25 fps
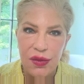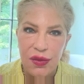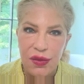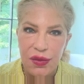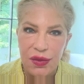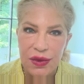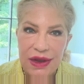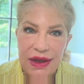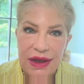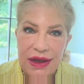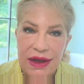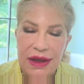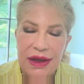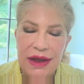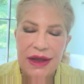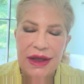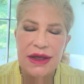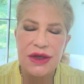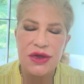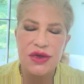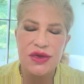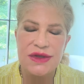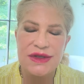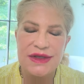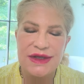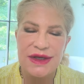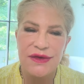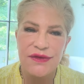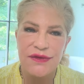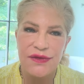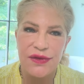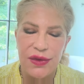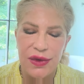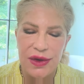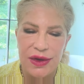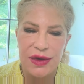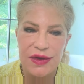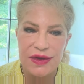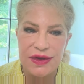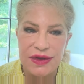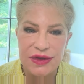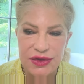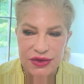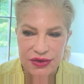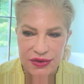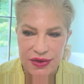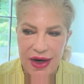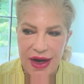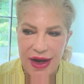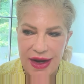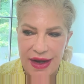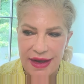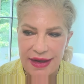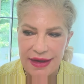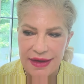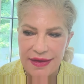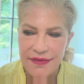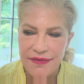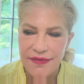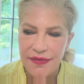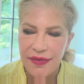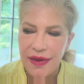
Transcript: really interesting for you to try.